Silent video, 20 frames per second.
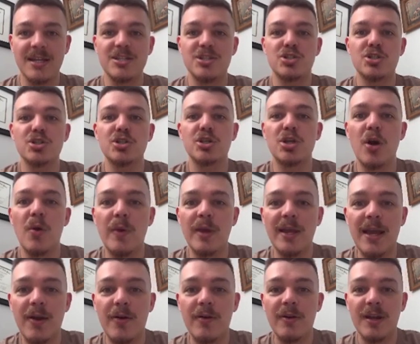is just going
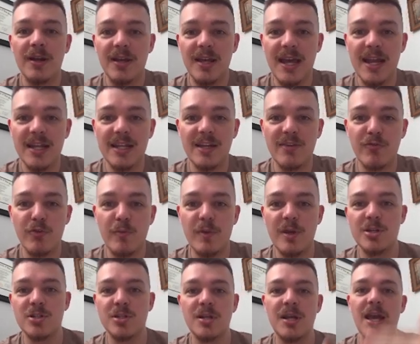out, getting the
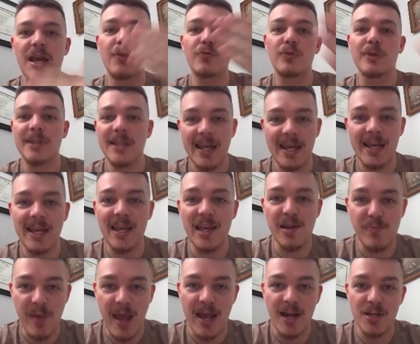information, and relaying
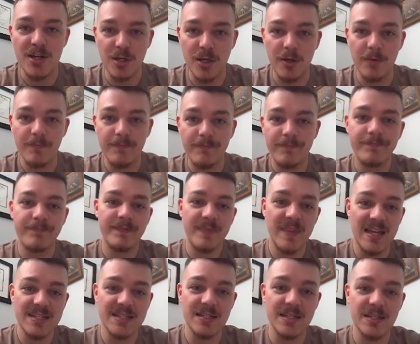it back to you.
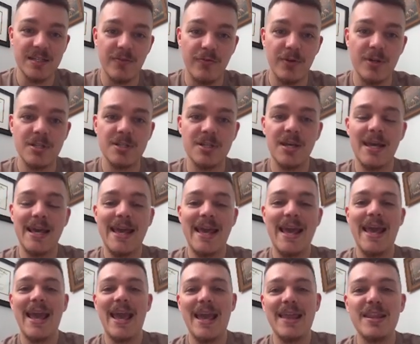That's the difference.
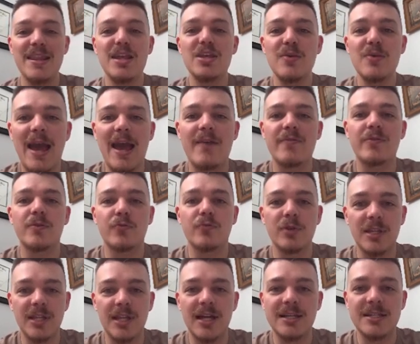And then you have the
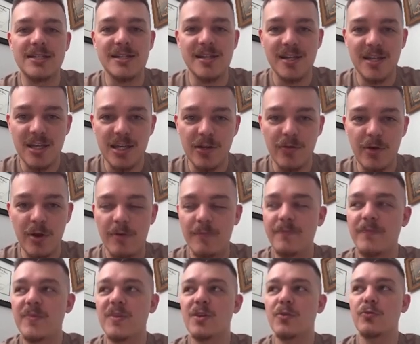reluctant hero.
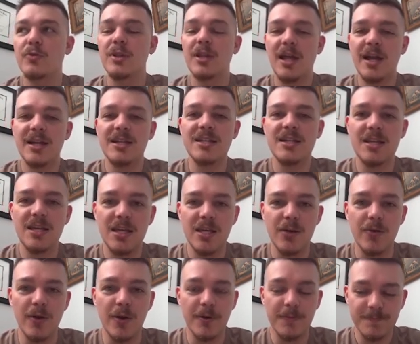The reluctant
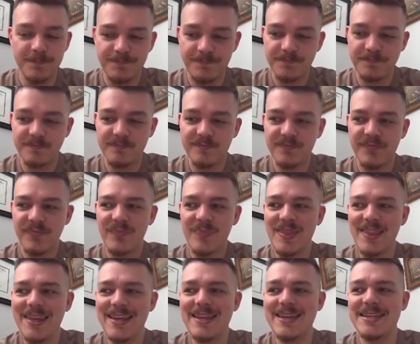hero
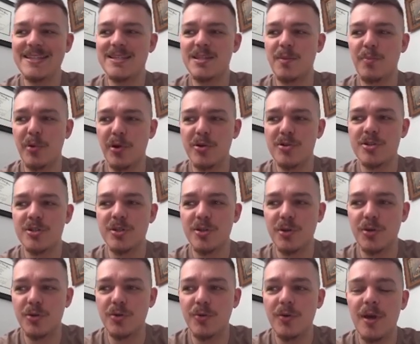is the person
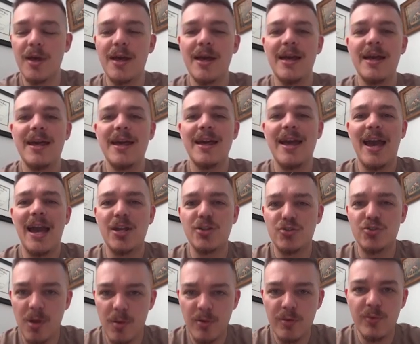who had
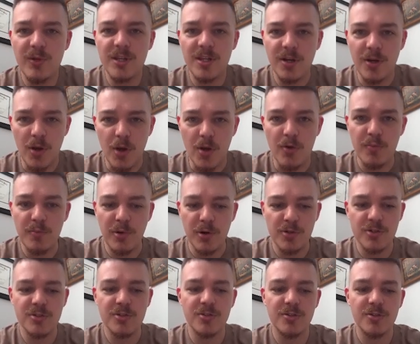trouble with their own personal